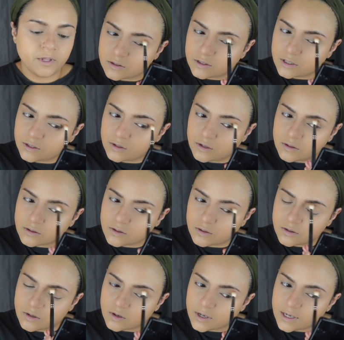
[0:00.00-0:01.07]
The nose
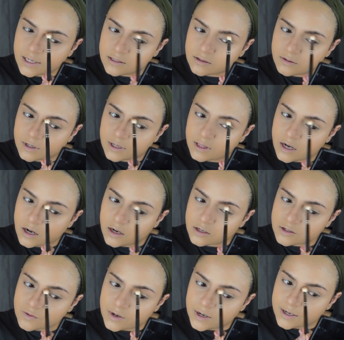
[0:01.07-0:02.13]
contour is looking
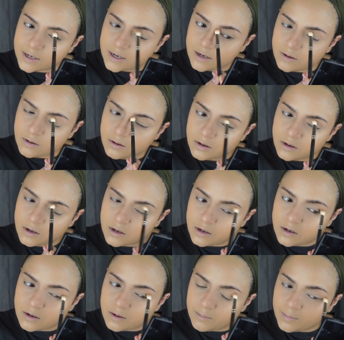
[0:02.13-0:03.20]
harsh right now,
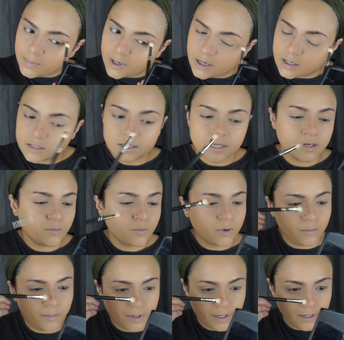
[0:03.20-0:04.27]
but it
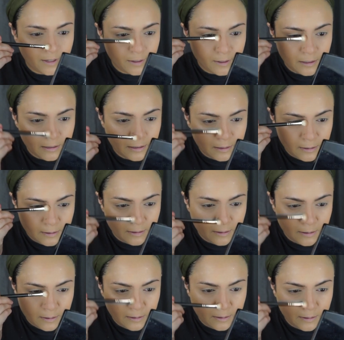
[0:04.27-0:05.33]
will be
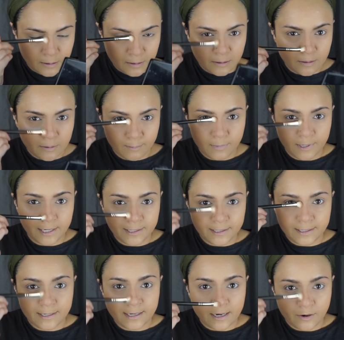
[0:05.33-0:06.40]

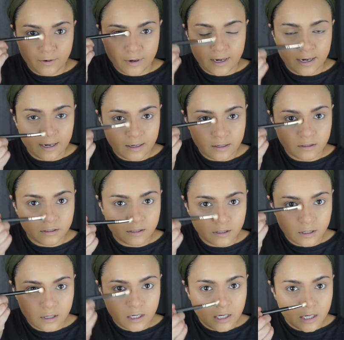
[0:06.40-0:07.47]
blended out,
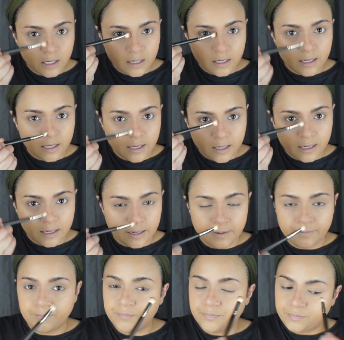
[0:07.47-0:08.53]

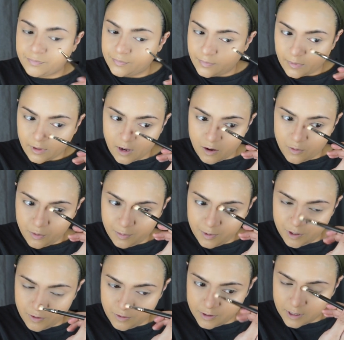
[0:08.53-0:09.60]
and I will be
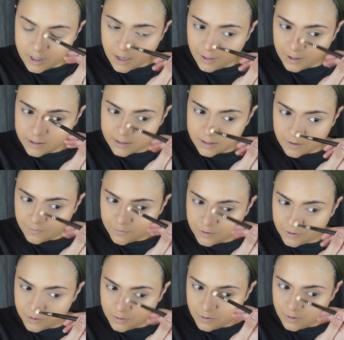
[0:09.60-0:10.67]
using other stuff
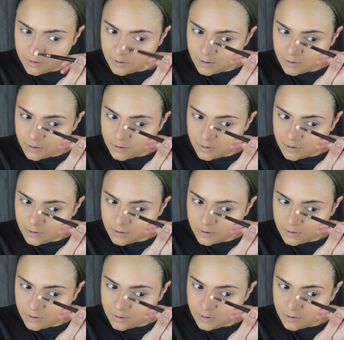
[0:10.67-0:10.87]
to